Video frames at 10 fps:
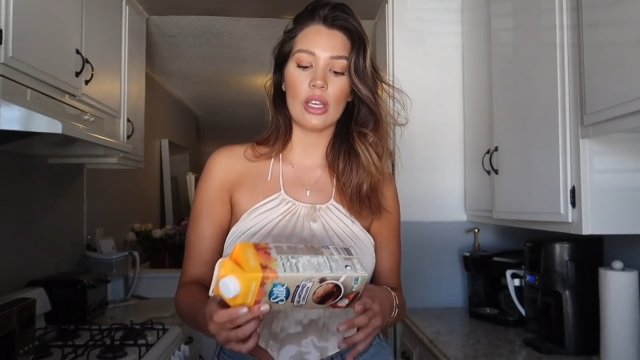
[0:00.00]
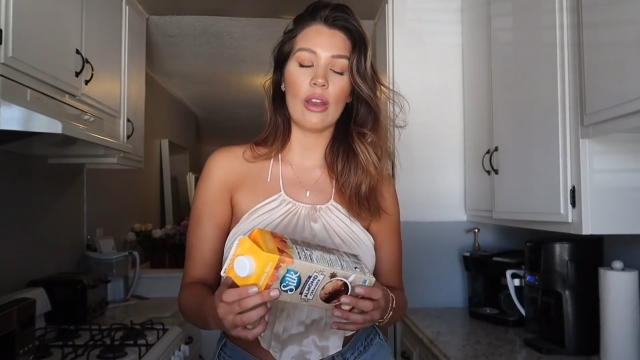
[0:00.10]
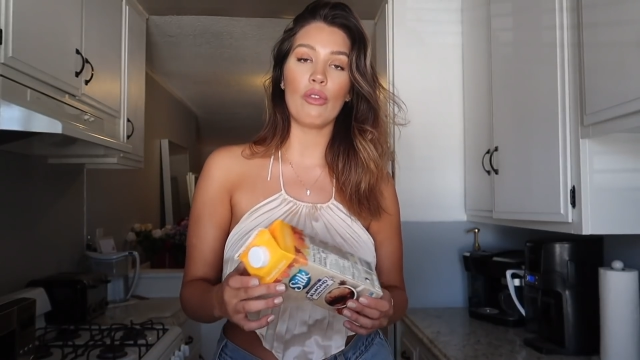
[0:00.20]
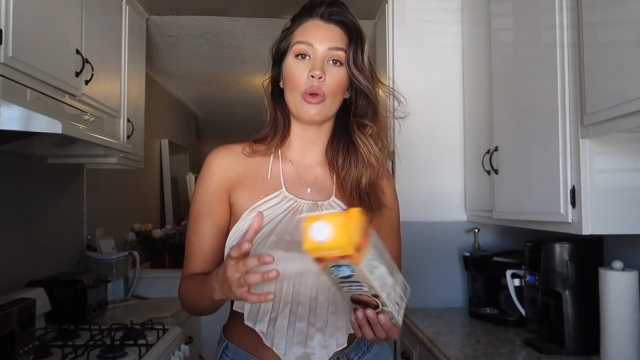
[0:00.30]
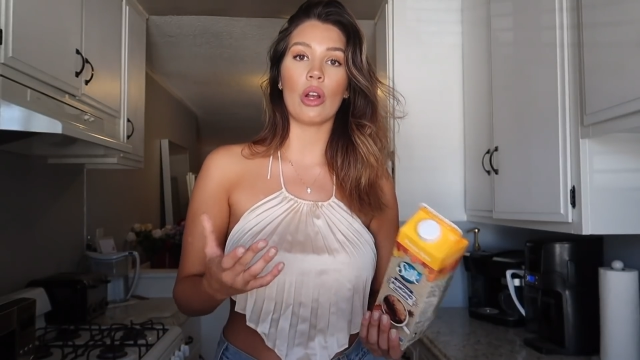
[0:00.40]

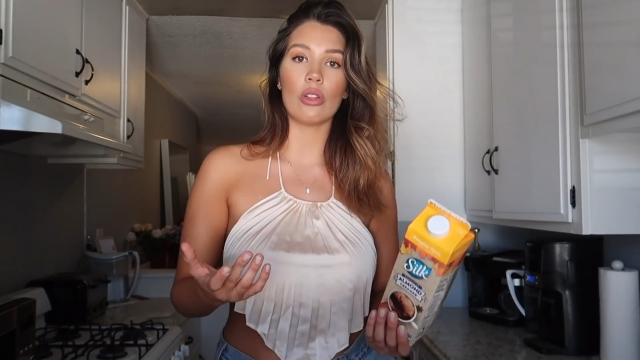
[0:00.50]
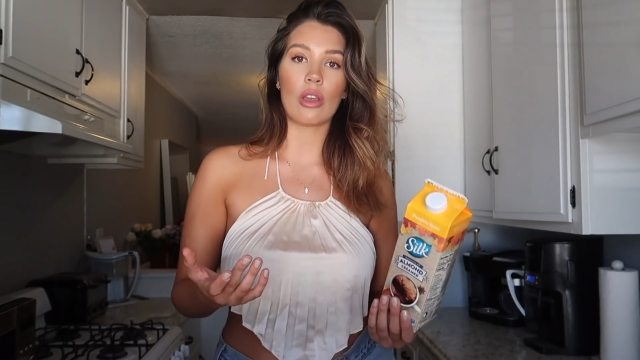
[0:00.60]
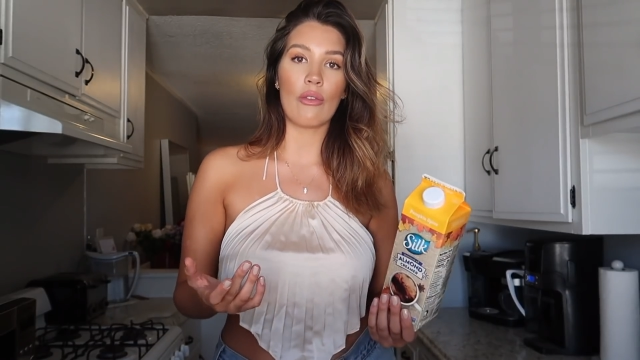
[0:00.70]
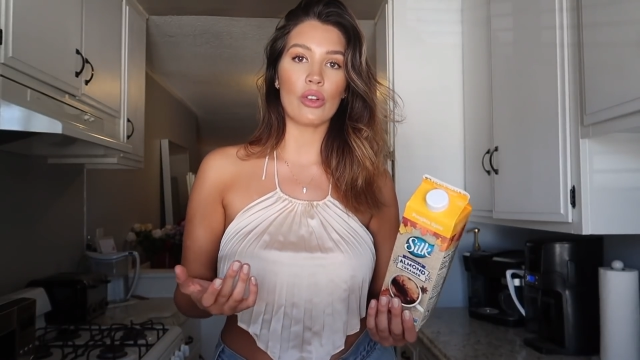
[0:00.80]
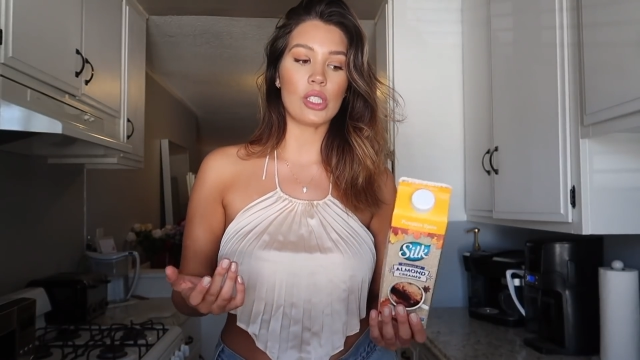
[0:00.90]
And if you are
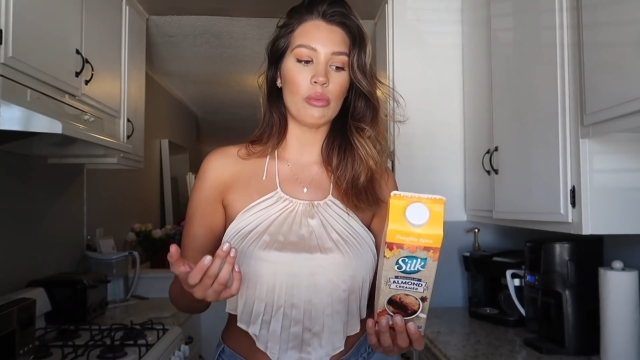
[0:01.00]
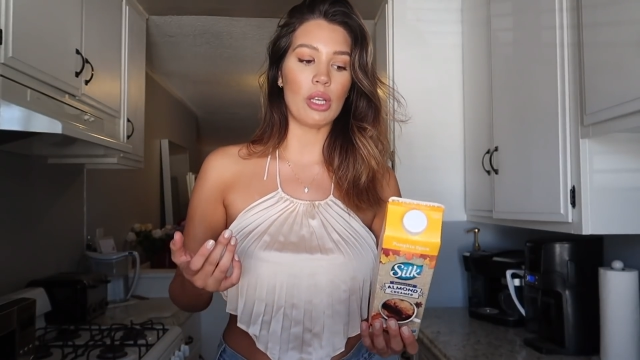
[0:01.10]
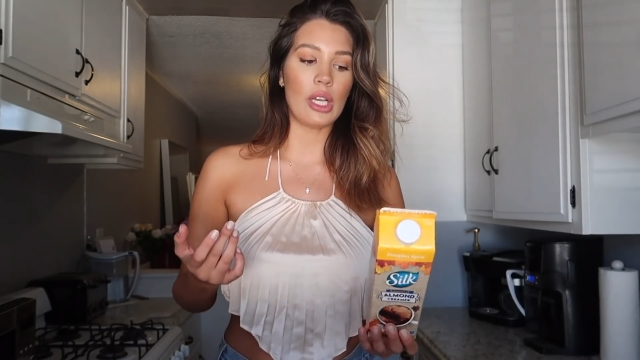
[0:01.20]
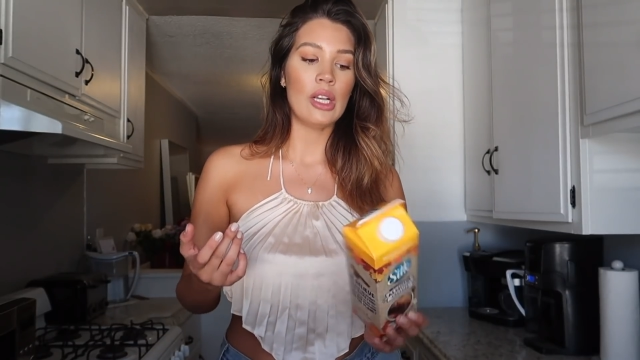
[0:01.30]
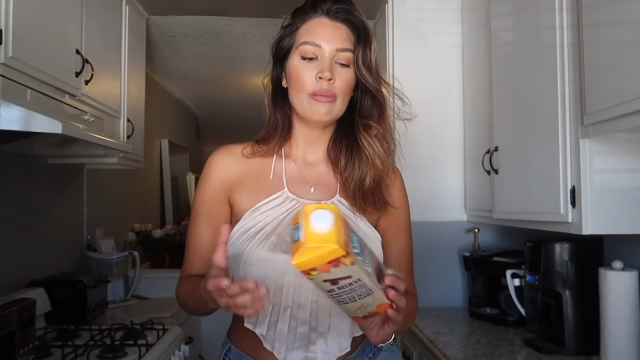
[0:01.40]
looking for
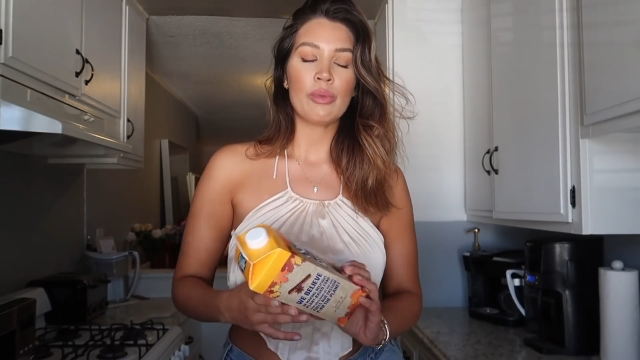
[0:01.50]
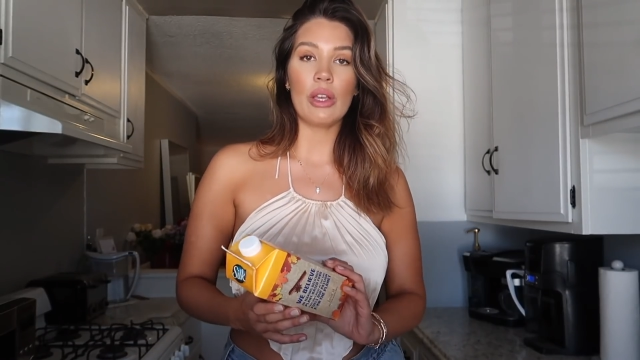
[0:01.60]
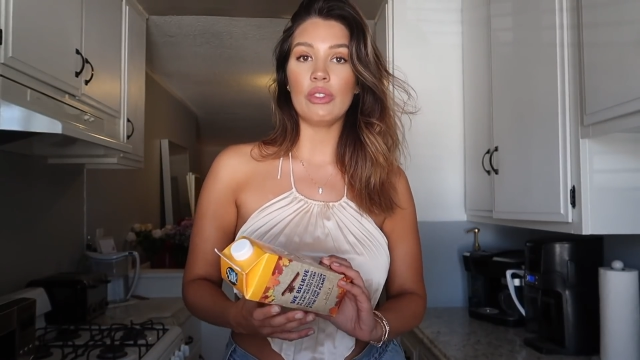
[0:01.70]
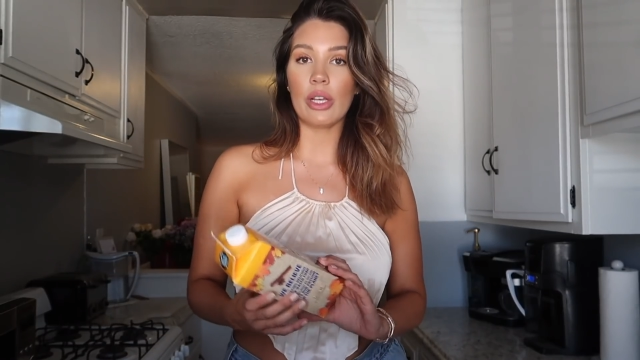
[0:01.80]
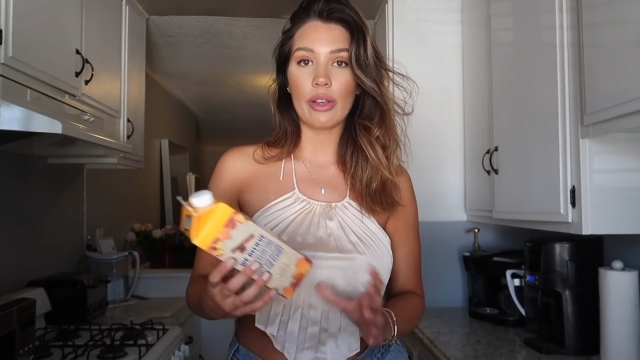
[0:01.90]
something,
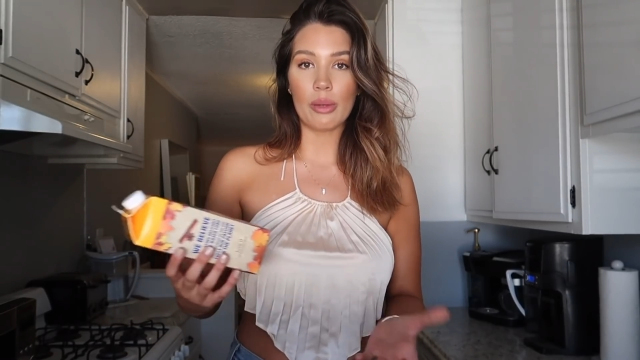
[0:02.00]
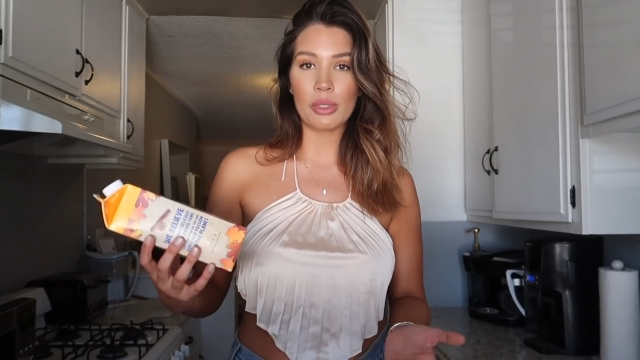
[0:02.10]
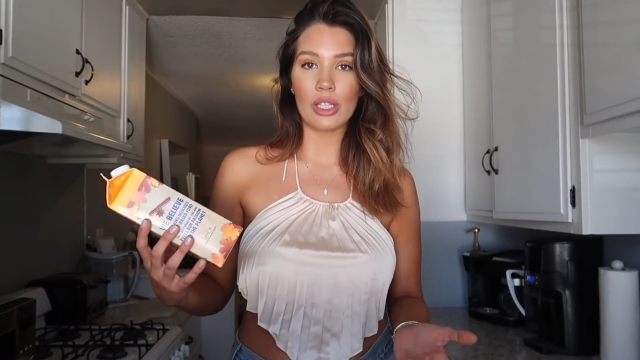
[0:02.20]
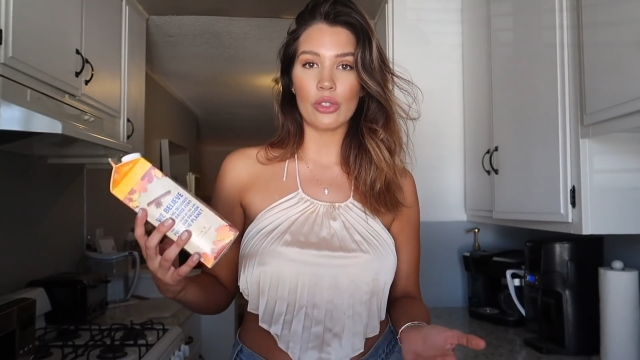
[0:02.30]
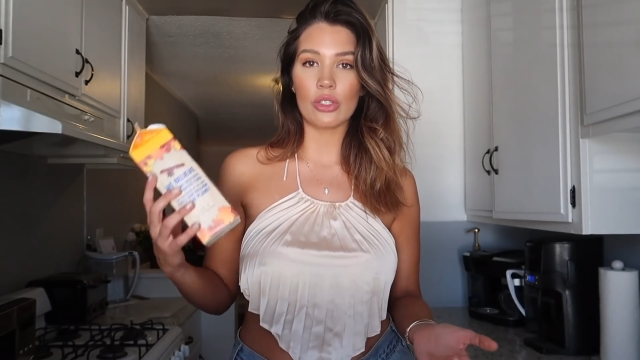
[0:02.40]
if dairy
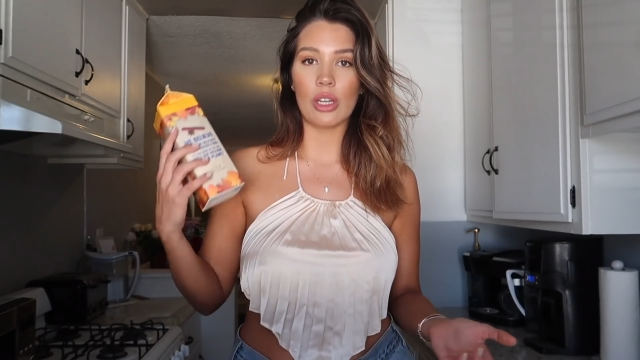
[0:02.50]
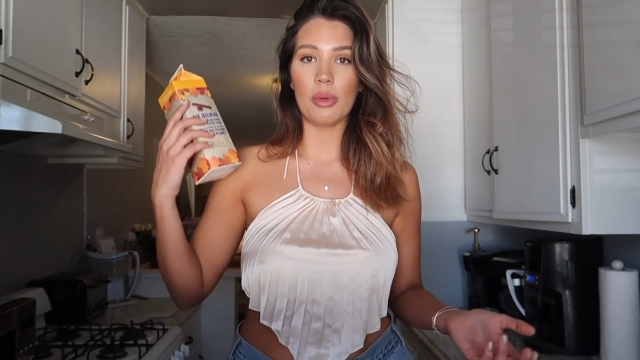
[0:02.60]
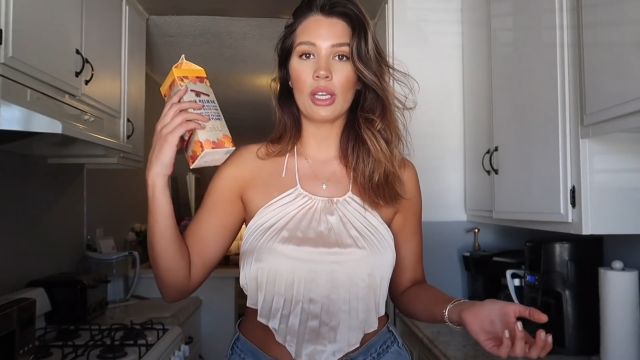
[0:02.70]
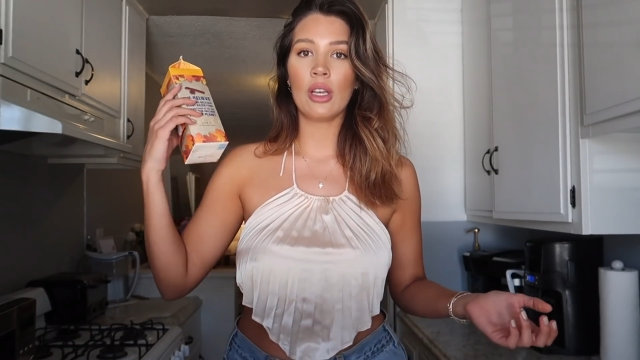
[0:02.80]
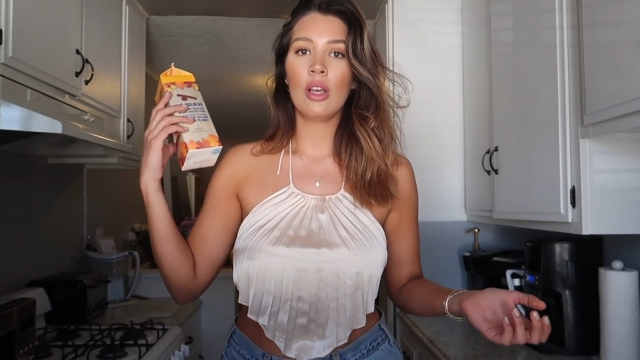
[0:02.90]
upsets your
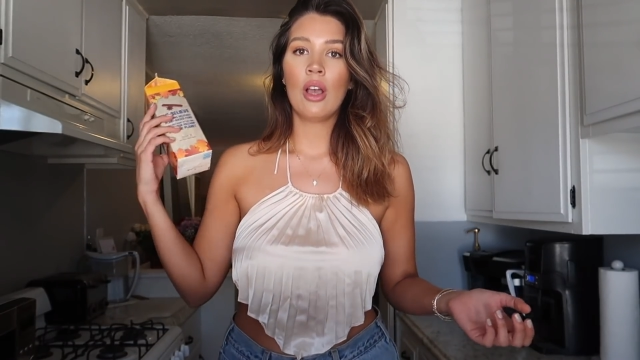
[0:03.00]
stomach